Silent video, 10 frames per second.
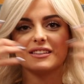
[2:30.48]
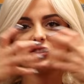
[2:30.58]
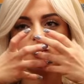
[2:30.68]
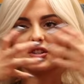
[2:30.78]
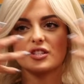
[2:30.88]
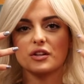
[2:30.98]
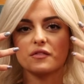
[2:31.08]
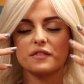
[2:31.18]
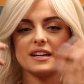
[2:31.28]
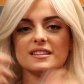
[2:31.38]
stretches out your
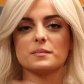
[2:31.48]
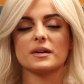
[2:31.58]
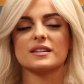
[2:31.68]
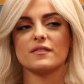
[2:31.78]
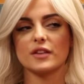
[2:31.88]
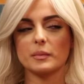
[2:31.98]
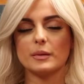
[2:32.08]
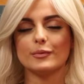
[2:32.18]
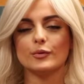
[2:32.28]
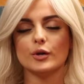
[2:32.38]
face, because I feel like
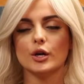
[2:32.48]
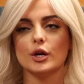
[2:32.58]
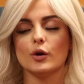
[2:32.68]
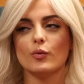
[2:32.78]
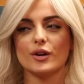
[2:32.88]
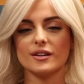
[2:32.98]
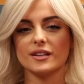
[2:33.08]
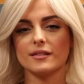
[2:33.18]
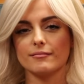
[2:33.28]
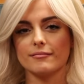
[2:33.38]
people wouldn't
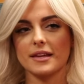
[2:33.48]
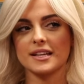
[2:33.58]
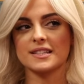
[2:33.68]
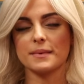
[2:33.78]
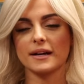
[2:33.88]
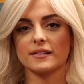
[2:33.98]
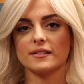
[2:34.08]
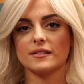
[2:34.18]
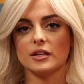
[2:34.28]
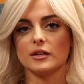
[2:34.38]
expect,
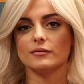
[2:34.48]
you know,